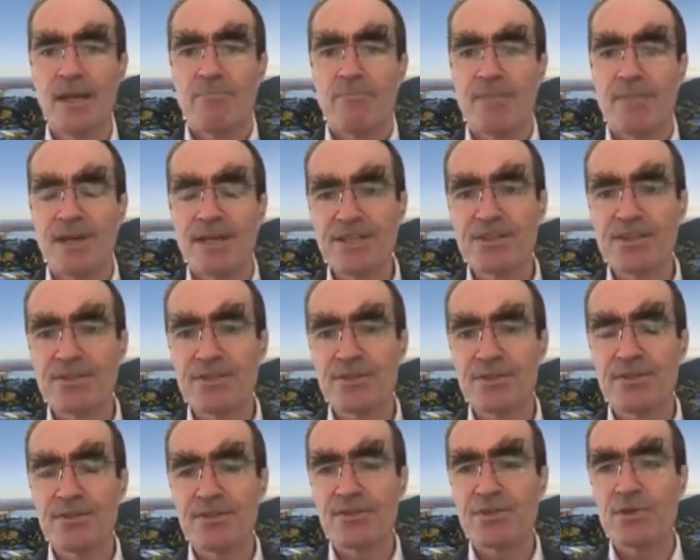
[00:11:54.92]
Many
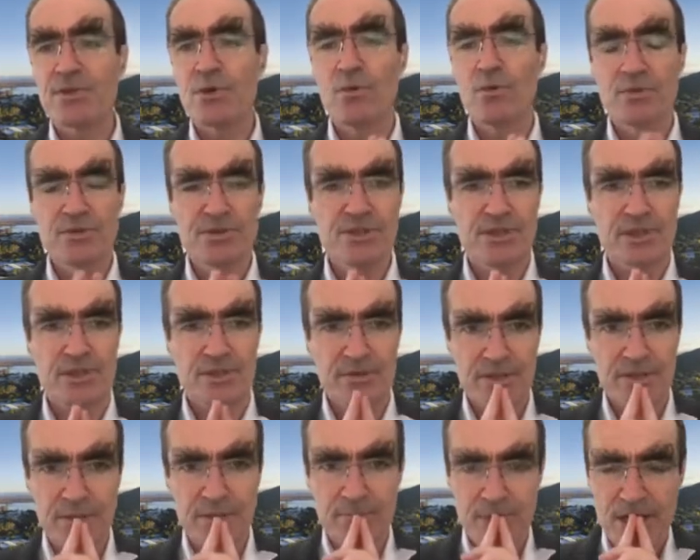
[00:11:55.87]
students also
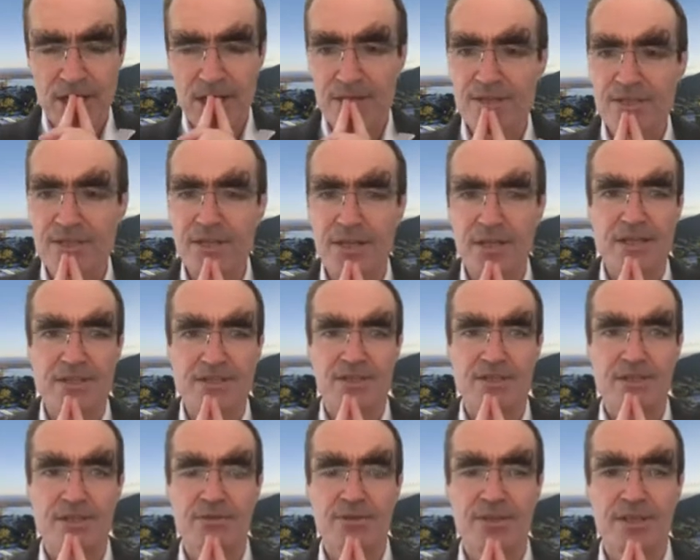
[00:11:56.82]
combine science
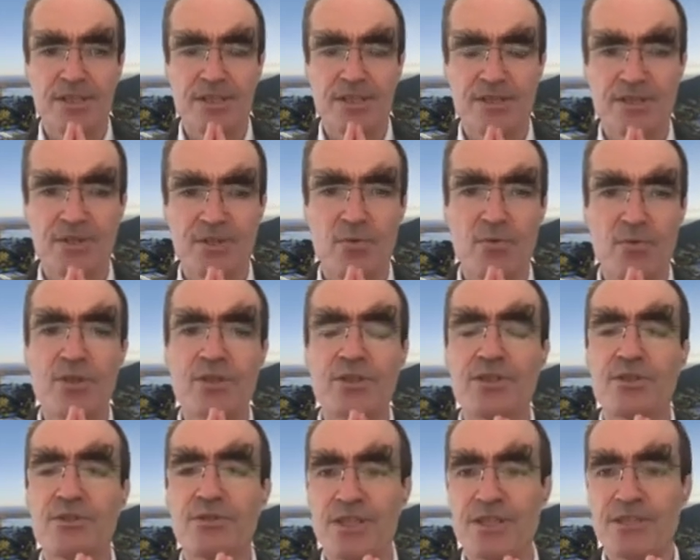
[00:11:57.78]
degrees with
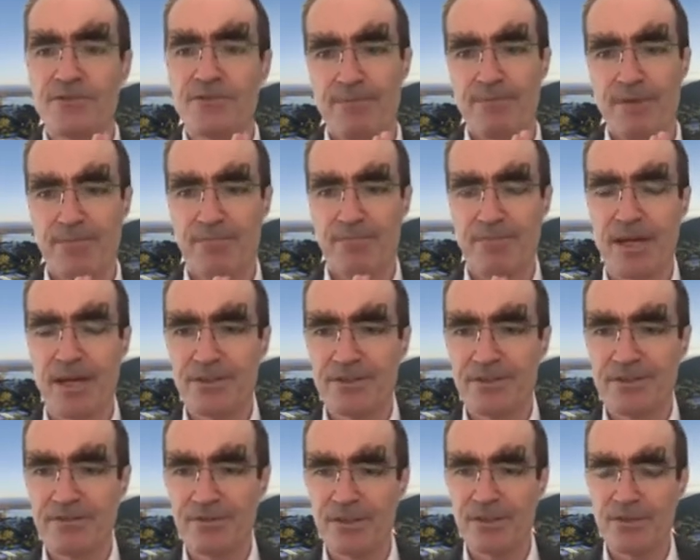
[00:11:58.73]
degrees from other
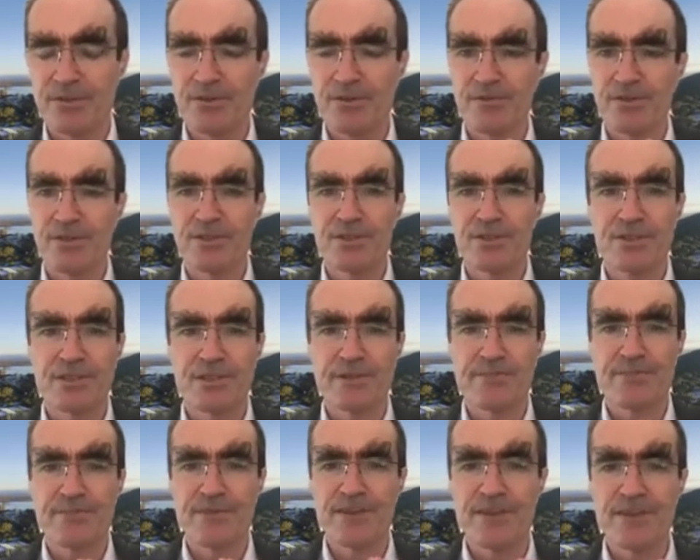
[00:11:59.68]
parts of the
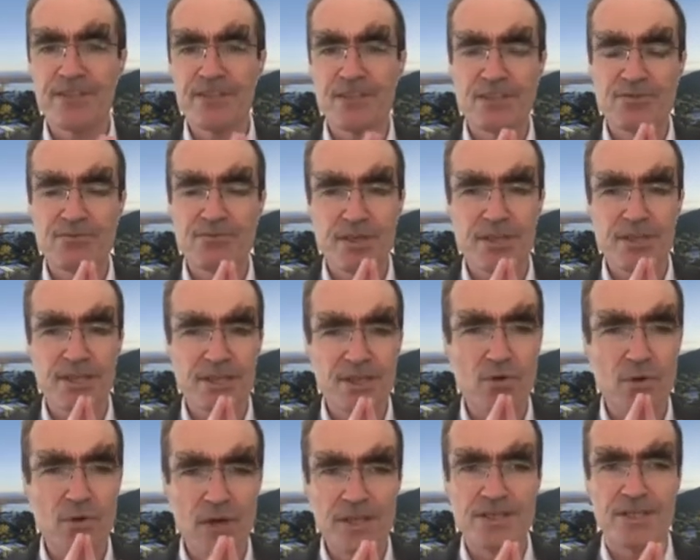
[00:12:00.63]
university. And this is really
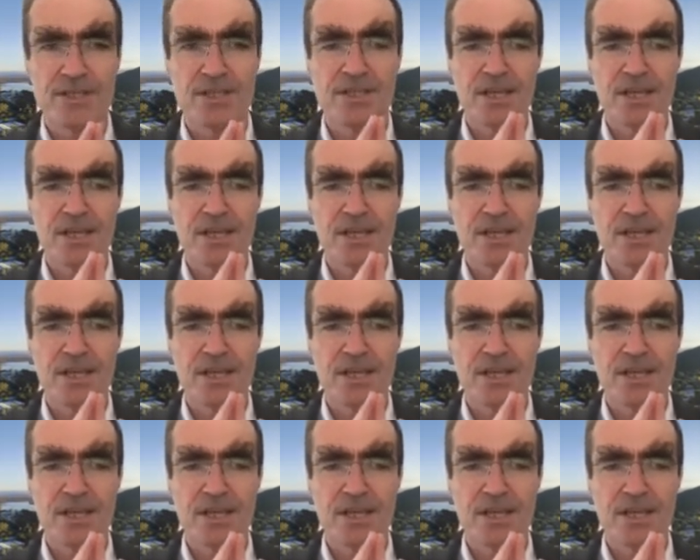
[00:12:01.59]
quite an